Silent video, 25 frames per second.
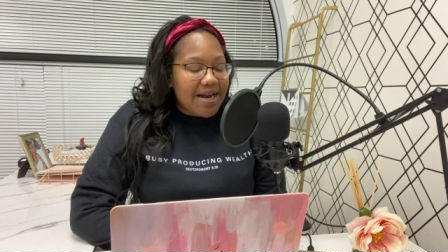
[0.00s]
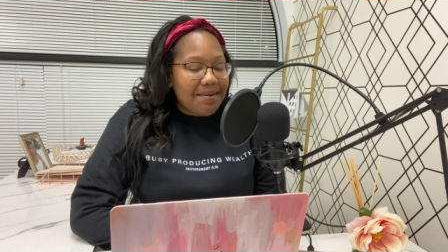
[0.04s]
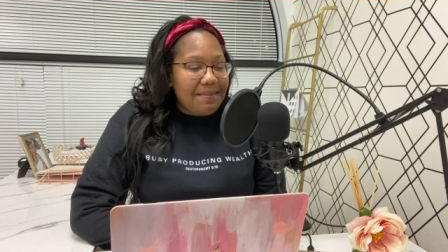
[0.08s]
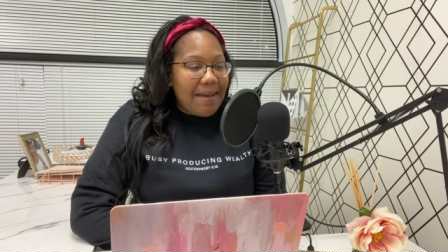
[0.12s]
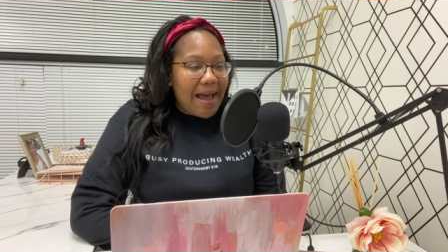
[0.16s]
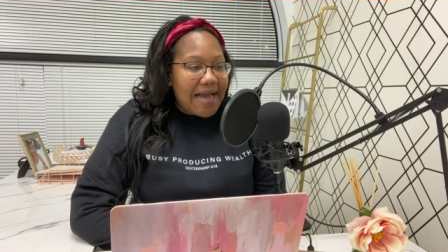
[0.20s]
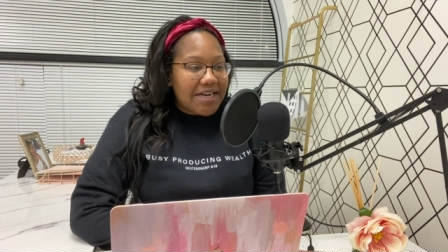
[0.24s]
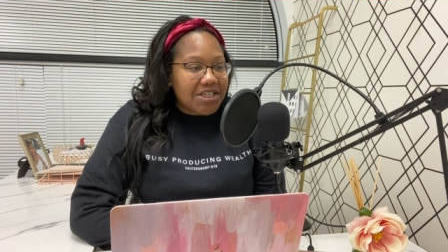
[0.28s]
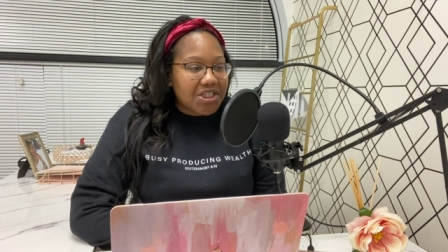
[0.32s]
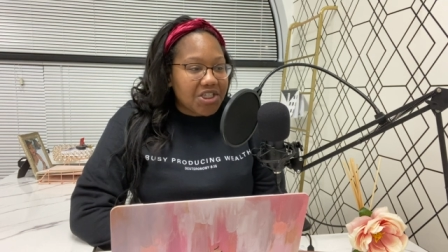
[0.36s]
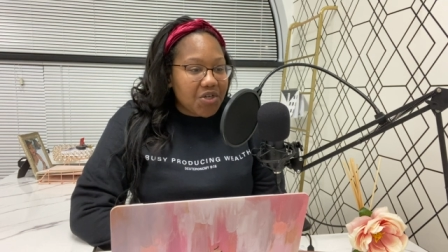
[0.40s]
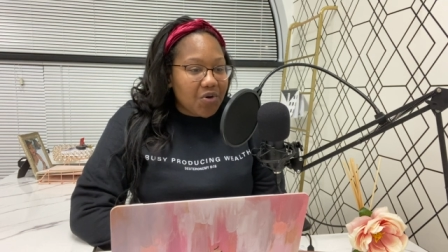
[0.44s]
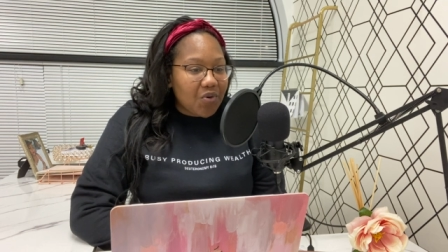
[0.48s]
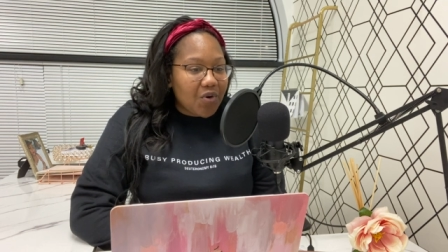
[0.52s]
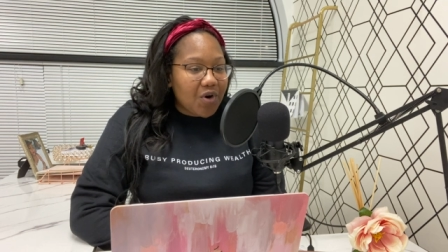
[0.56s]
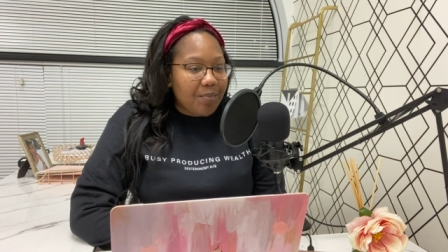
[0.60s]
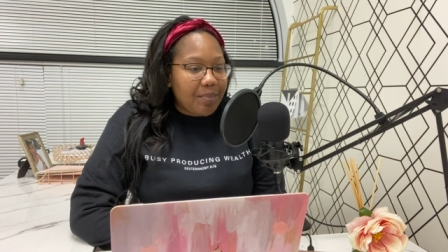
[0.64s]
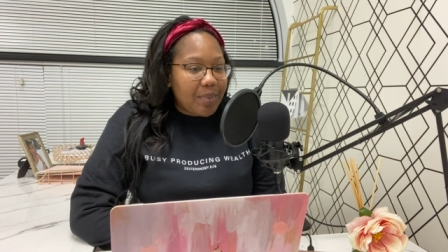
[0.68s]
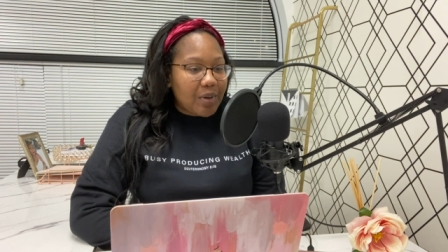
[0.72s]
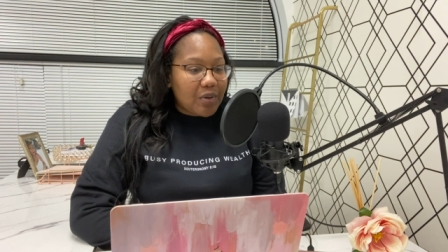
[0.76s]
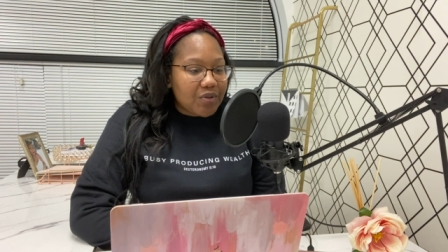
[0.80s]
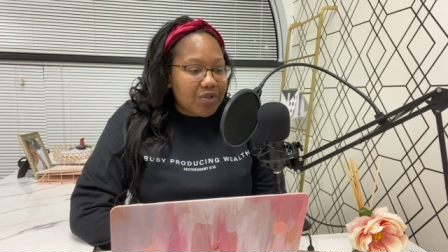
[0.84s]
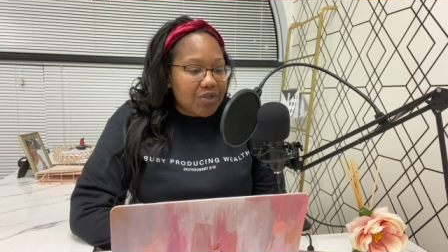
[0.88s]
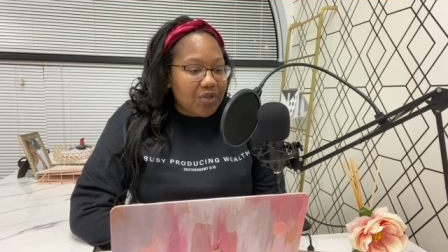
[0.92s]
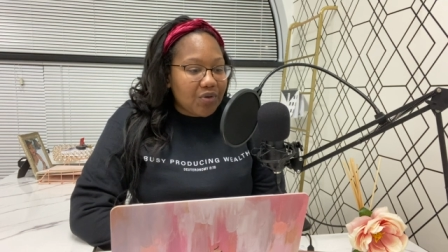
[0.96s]
I'm actually gonna
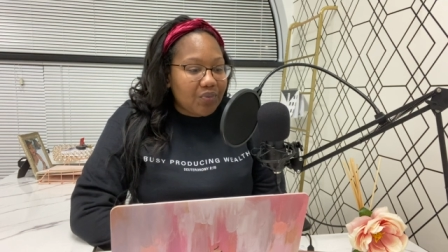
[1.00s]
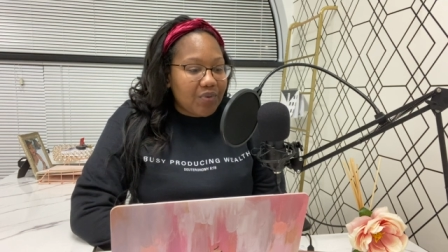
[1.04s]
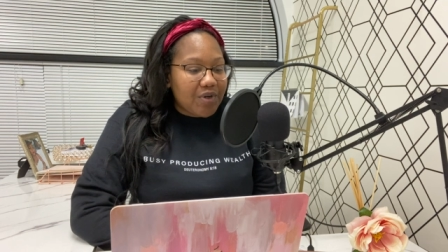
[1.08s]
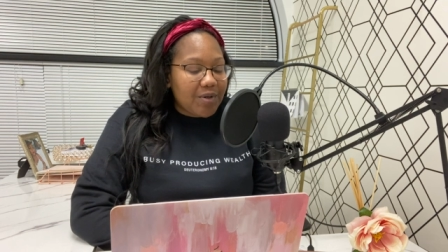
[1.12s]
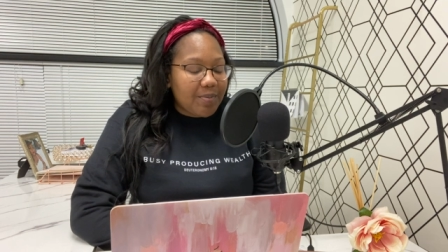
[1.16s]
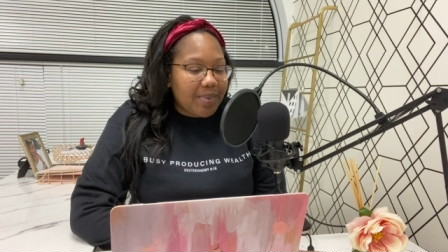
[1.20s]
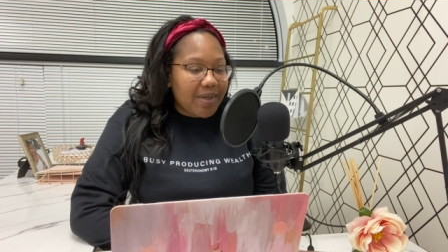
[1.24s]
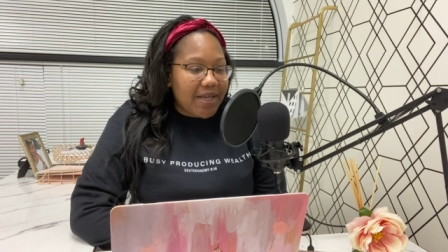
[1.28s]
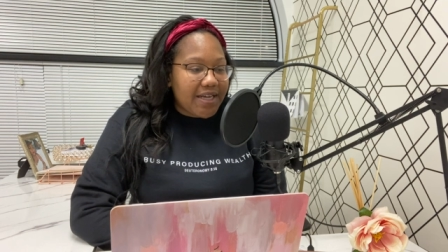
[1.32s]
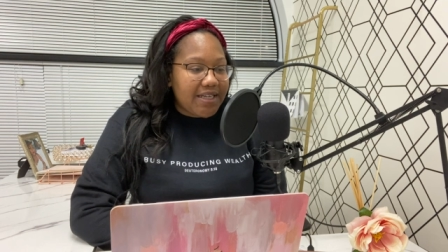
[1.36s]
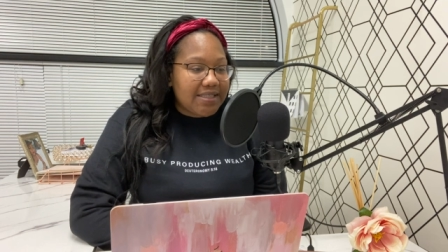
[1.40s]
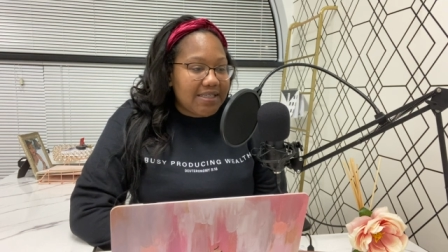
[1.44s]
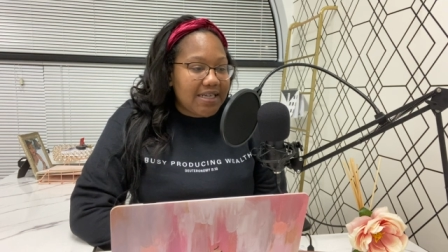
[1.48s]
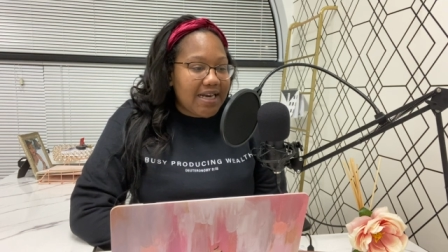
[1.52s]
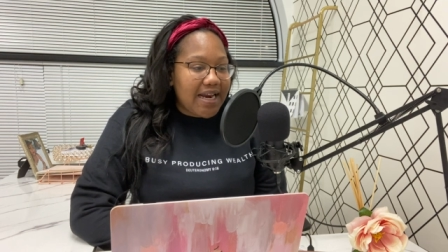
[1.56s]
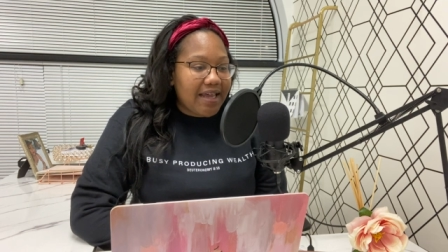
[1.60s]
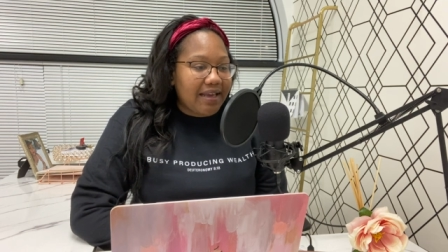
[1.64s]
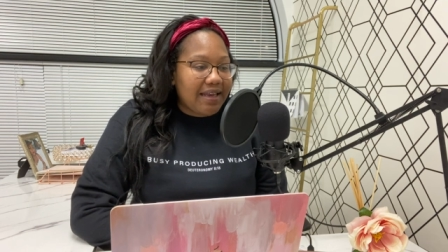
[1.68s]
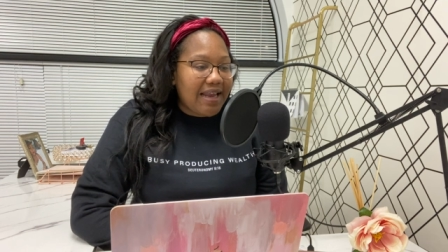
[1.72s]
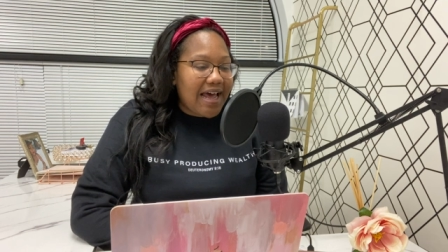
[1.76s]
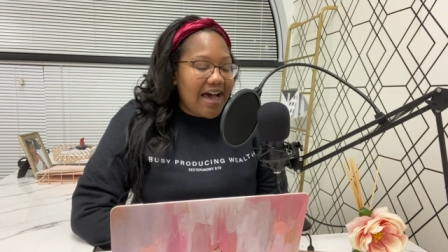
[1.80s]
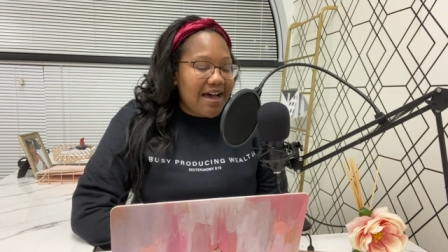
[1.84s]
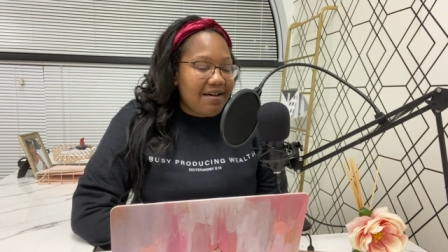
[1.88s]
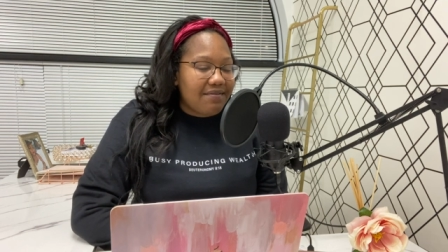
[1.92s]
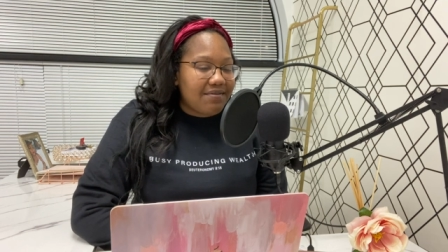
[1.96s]
post a replay to that
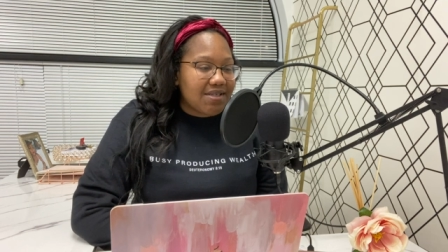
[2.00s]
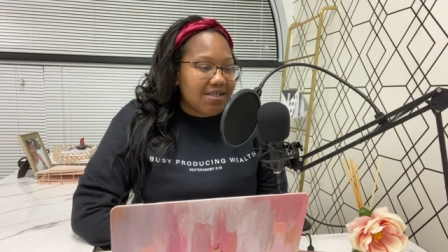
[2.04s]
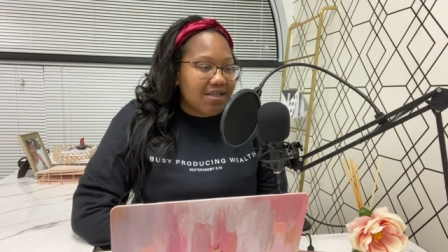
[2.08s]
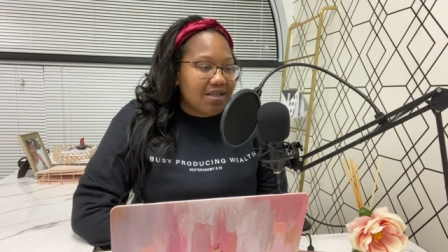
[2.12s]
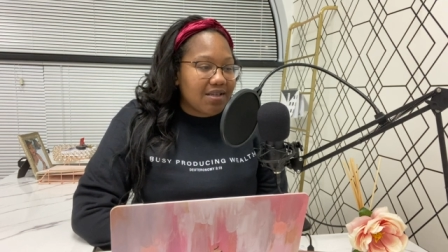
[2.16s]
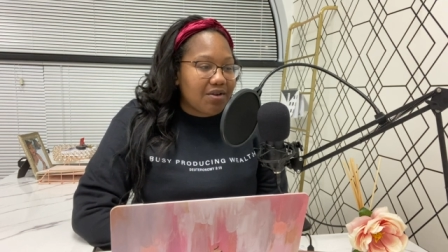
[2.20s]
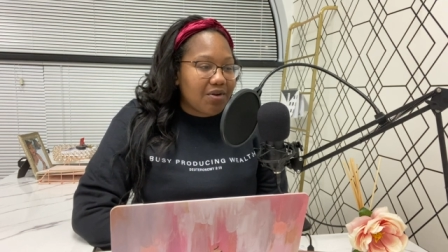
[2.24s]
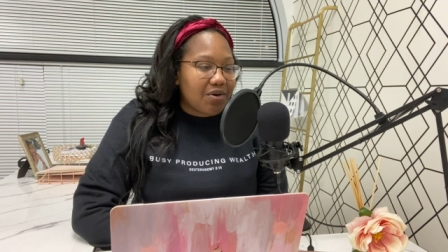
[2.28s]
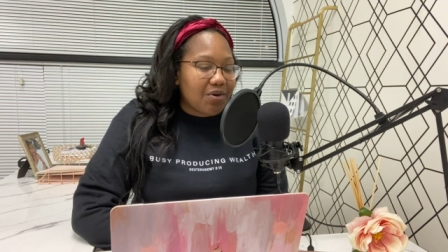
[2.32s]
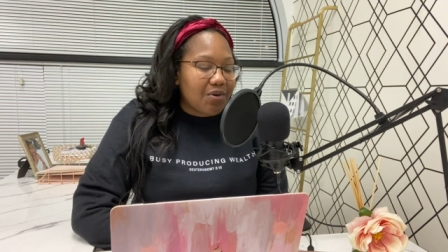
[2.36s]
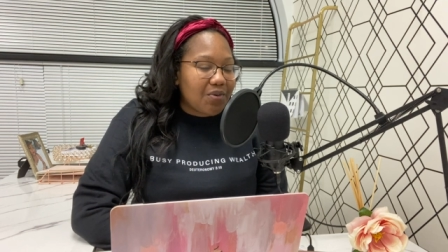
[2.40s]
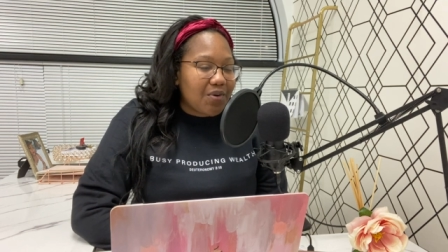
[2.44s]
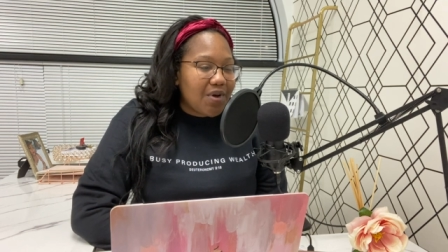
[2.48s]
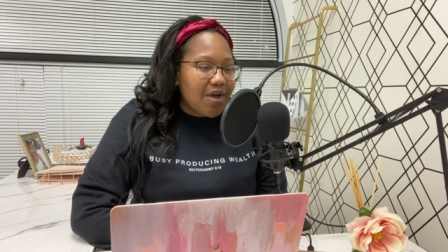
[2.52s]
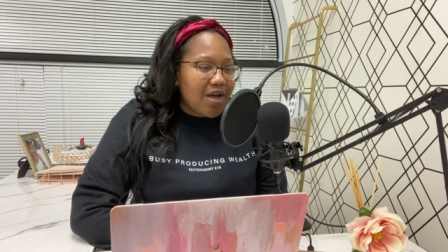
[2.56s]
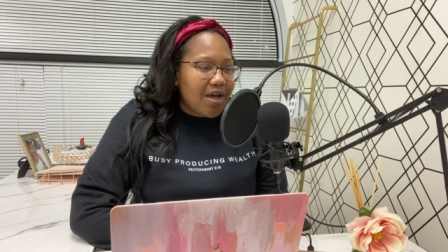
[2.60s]
live as a little